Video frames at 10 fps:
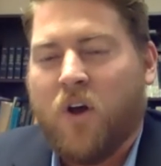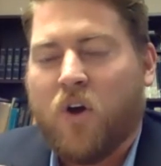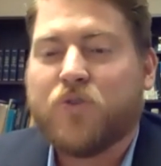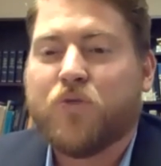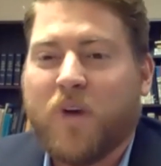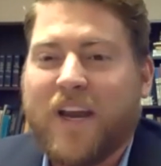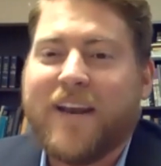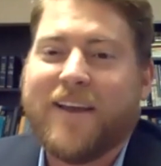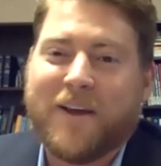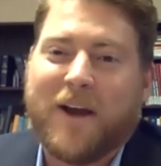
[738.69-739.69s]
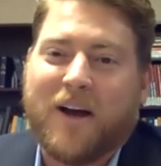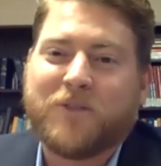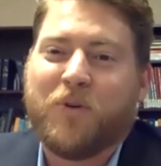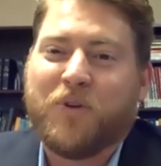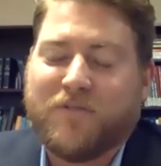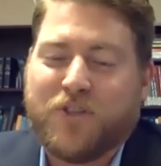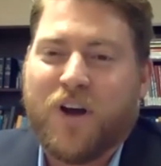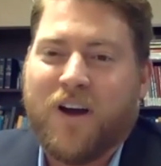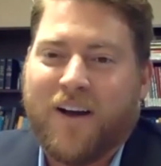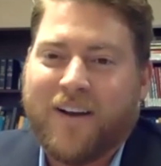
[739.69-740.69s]
who's reading the Gospel of
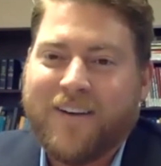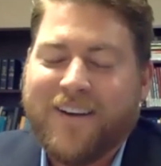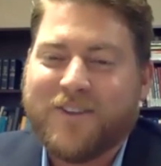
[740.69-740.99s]
John